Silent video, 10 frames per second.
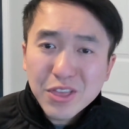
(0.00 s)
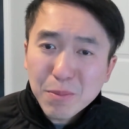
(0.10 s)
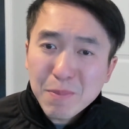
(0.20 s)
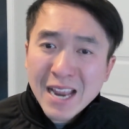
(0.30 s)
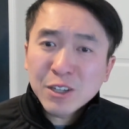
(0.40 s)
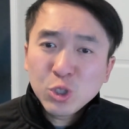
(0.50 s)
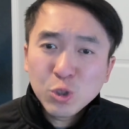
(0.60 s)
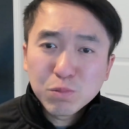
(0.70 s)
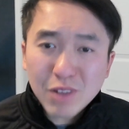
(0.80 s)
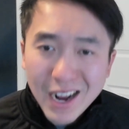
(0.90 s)
main
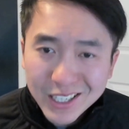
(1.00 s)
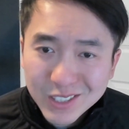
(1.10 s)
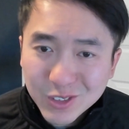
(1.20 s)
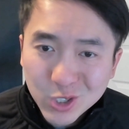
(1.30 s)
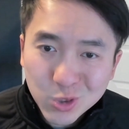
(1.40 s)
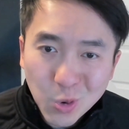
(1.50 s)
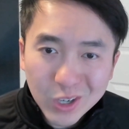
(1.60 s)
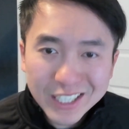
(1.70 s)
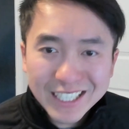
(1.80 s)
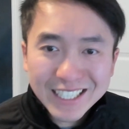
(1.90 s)
two plots of the
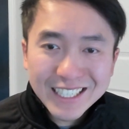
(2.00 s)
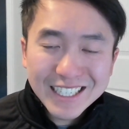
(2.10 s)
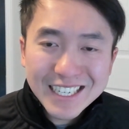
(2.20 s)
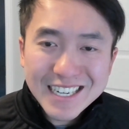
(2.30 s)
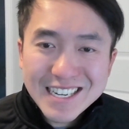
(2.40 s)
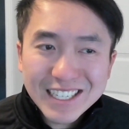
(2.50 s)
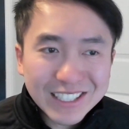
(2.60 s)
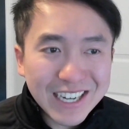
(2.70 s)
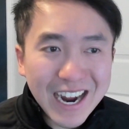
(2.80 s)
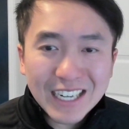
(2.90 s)
story,
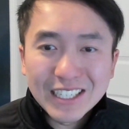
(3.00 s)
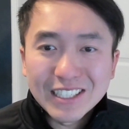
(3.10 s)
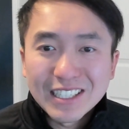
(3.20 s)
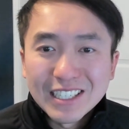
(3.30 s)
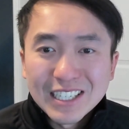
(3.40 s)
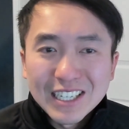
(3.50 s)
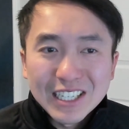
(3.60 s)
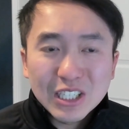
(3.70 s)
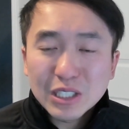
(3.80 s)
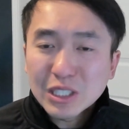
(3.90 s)
just kind of,
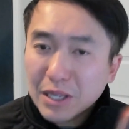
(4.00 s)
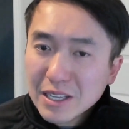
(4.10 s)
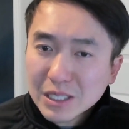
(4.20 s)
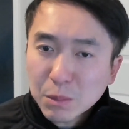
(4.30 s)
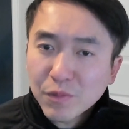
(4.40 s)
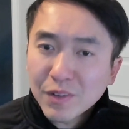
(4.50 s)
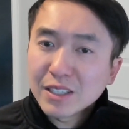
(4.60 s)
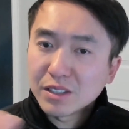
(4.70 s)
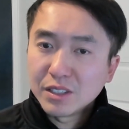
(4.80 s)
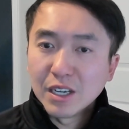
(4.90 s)
so some of it
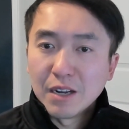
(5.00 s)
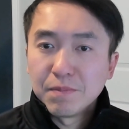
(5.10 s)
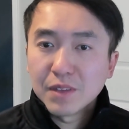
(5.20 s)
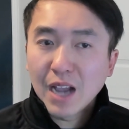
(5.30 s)
is good.